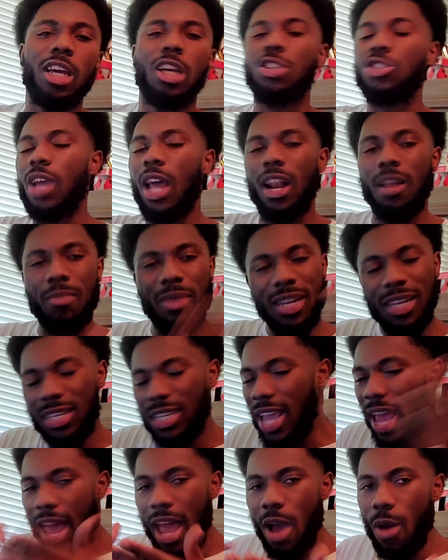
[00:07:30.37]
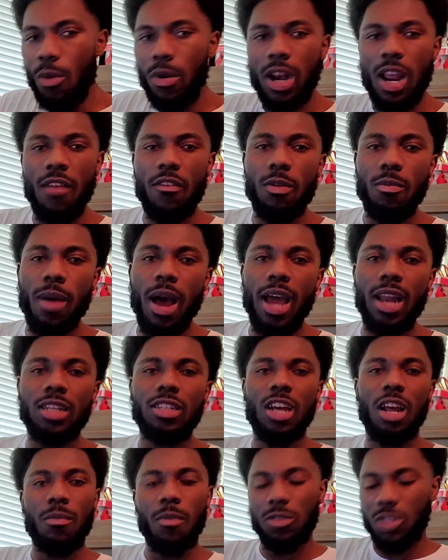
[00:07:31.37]
trying to be down with everybody,
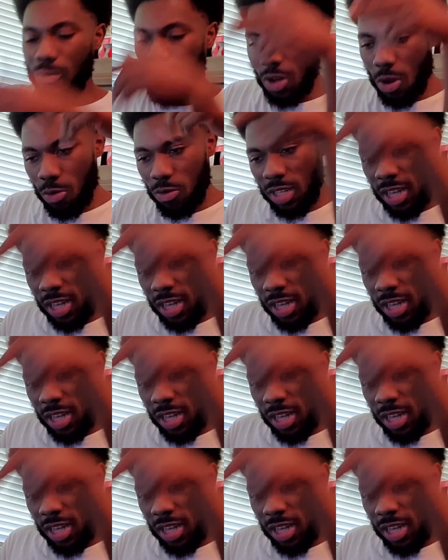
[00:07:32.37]
trying to on some no